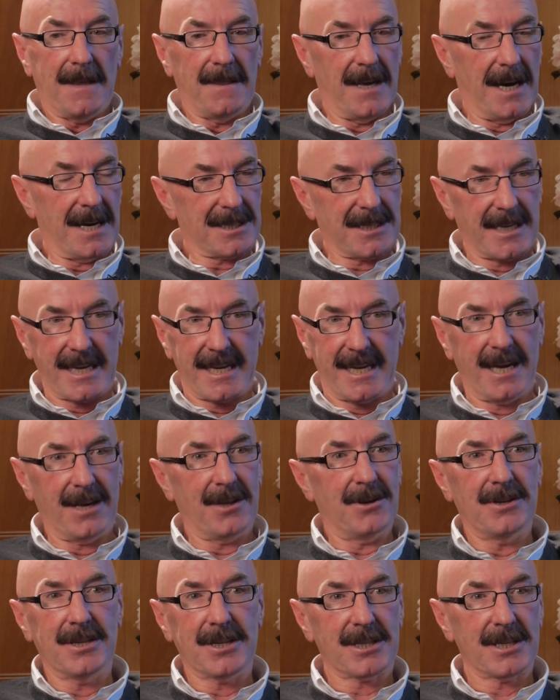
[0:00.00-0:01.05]
That
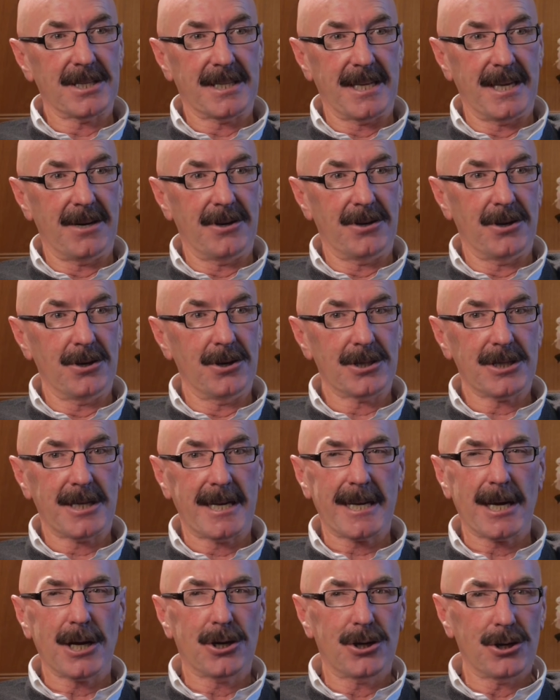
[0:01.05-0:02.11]
togetherness is there now. It's
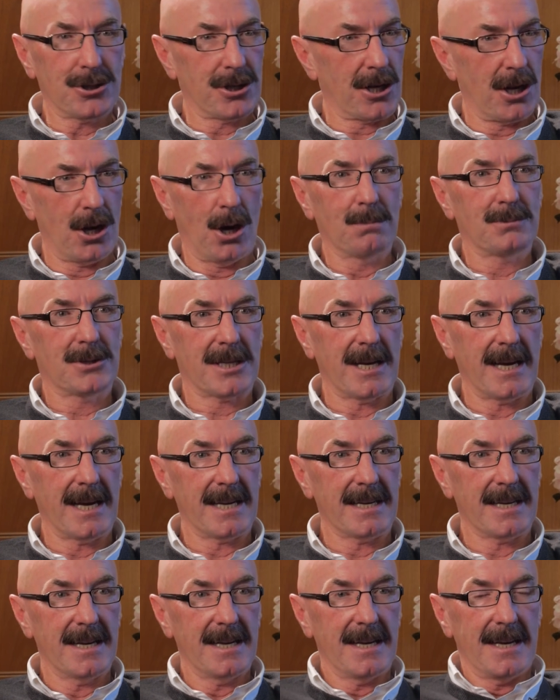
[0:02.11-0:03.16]
like a good club
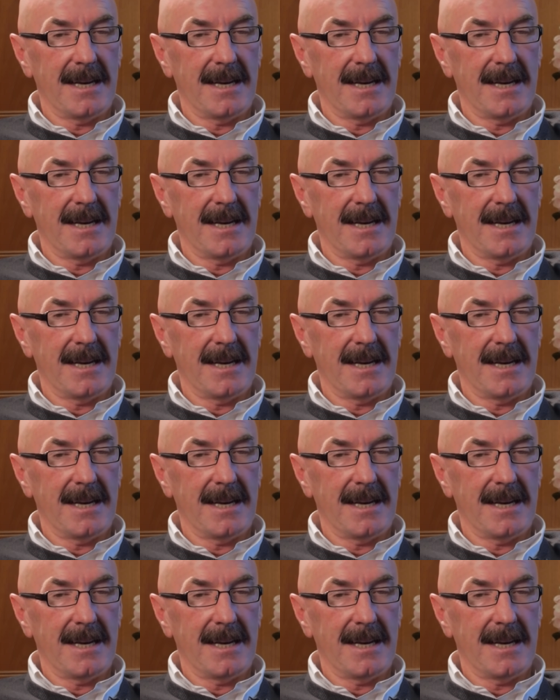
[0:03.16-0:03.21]
side.